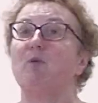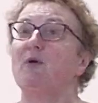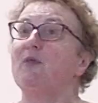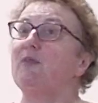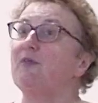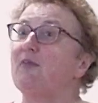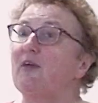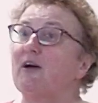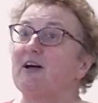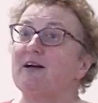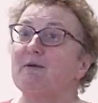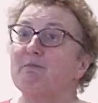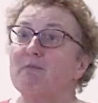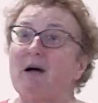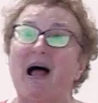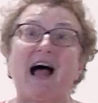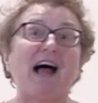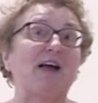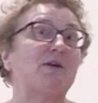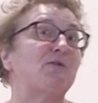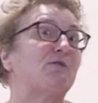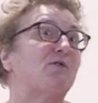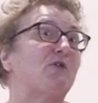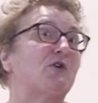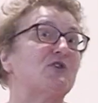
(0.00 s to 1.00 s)
with them
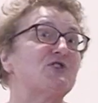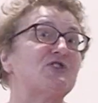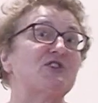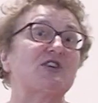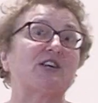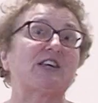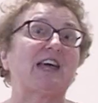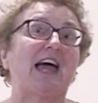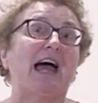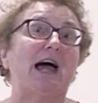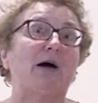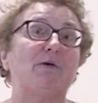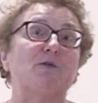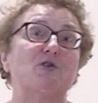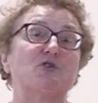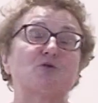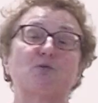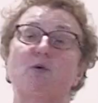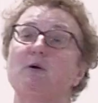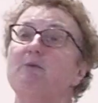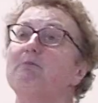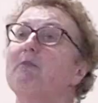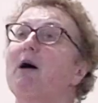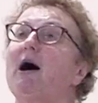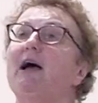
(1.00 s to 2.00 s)
and foster carers,
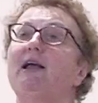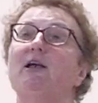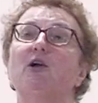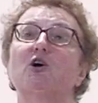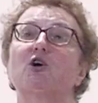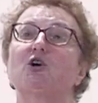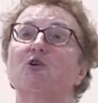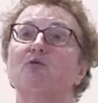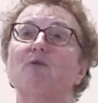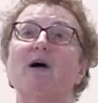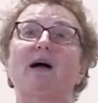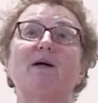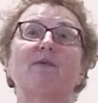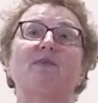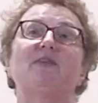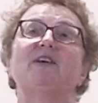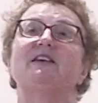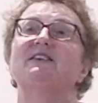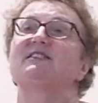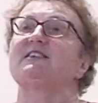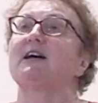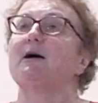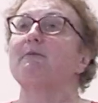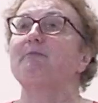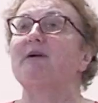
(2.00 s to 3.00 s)
we might look around
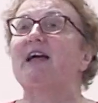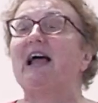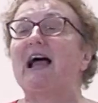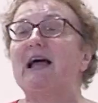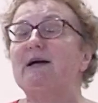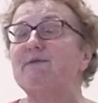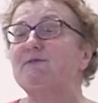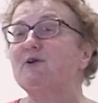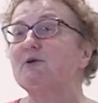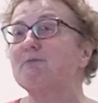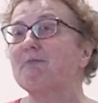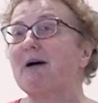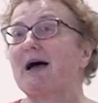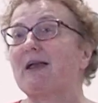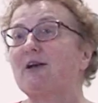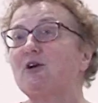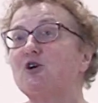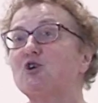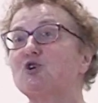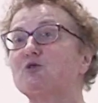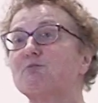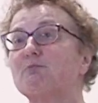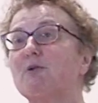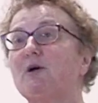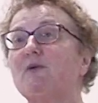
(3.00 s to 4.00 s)
things like behaviour
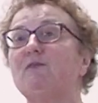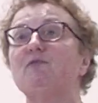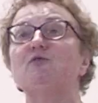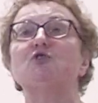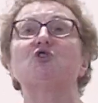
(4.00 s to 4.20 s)
management,